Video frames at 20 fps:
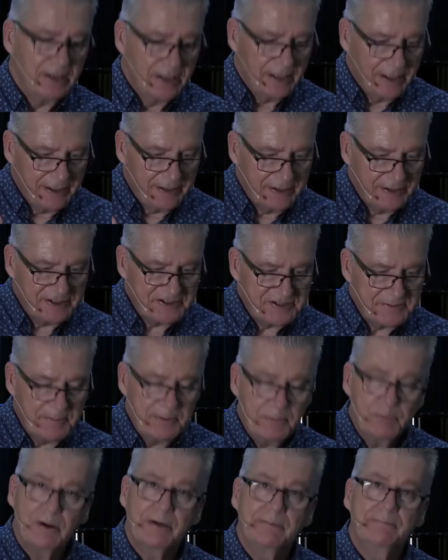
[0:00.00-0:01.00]
it needs to be
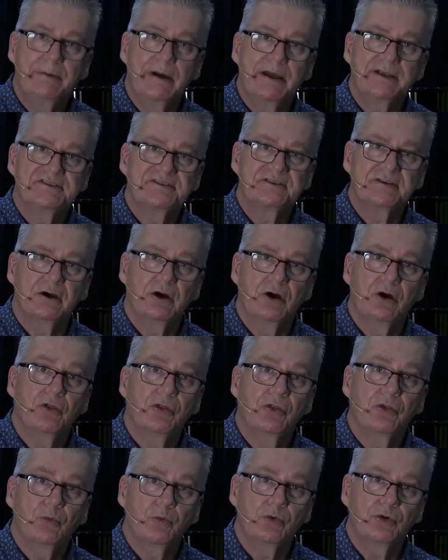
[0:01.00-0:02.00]
one based on
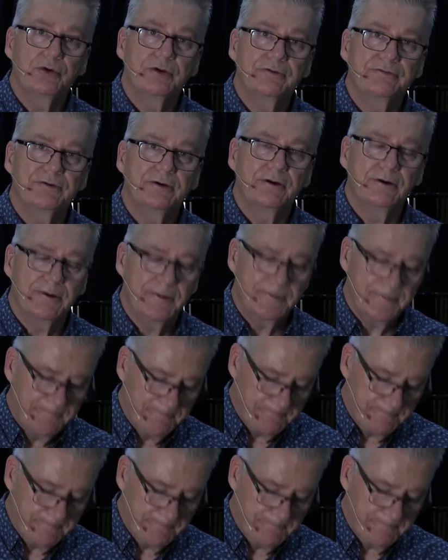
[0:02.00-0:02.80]
the word of God.